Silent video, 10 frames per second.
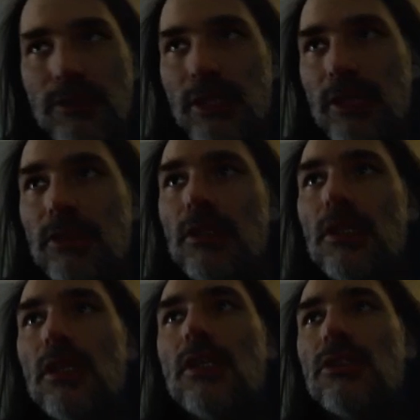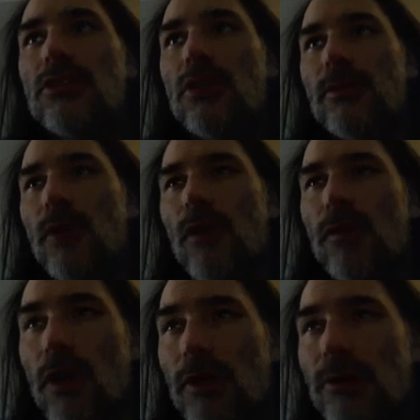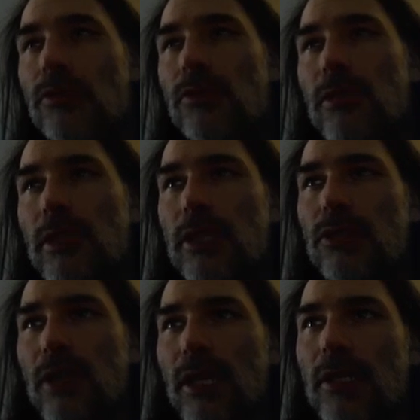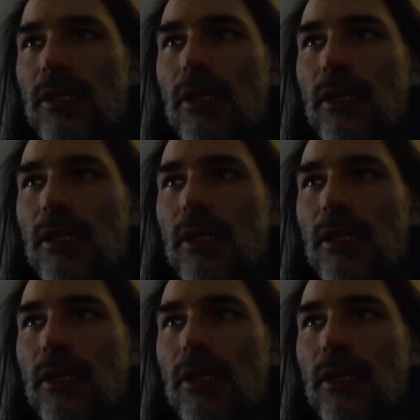cents. So overall, this was a really nice trade.